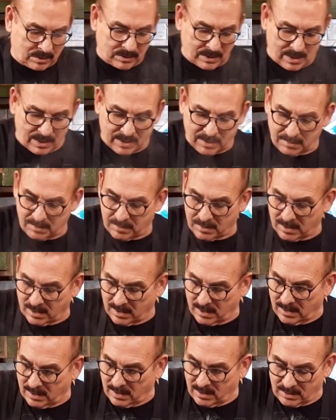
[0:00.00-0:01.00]
so I can
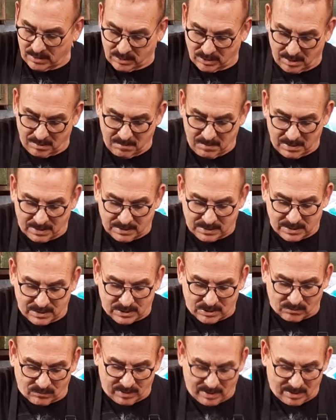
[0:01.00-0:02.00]
sort of mix
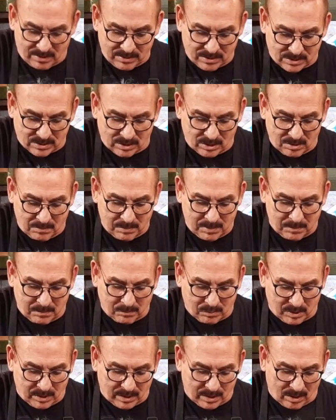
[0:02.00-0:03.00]
this around just a little bit,
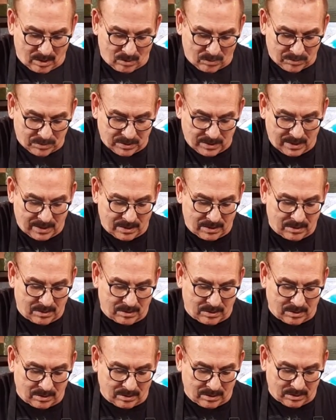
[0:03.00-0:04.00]
bring it all together,
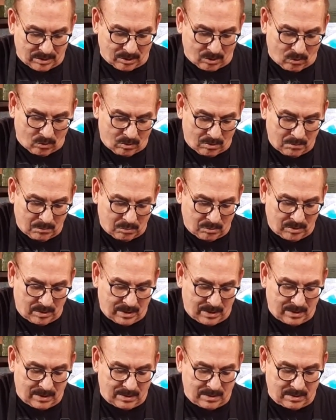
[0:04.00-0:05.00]
the
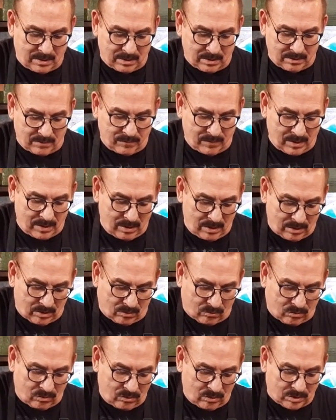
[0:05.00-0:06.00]
cornbread, the
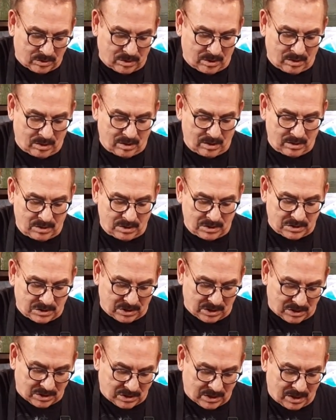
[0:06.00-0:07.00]
croutons,
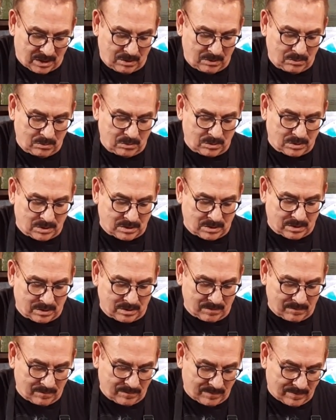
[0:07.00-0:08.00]
the toast.
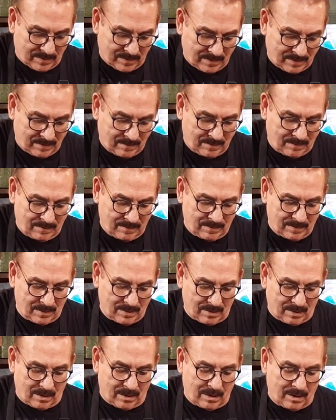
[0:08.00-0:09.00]

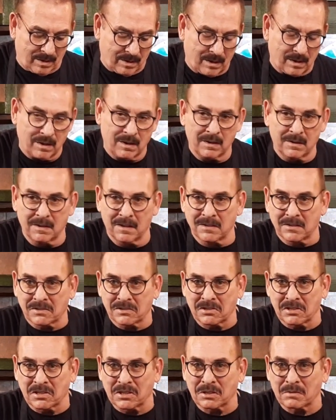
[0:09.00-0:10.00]
Oh,
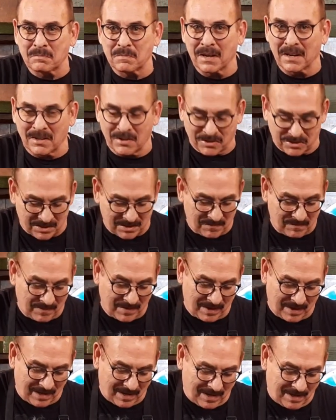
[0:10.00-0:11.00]
this just smells
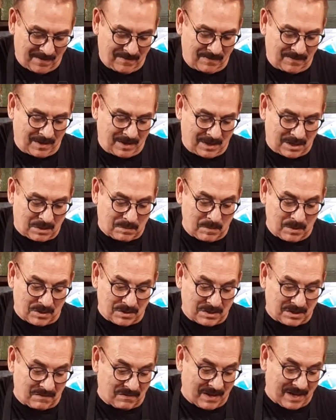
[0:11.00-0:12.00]

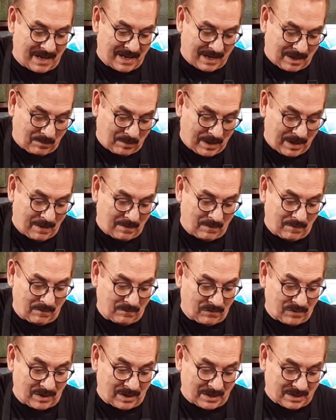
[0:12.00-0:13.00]
divine. We haven't even
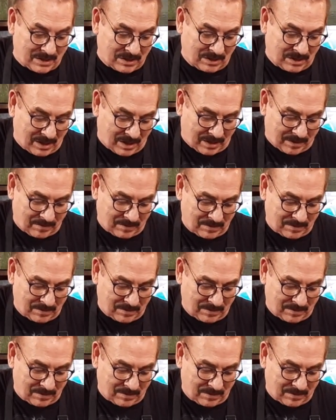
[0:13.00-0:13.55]
finished yet.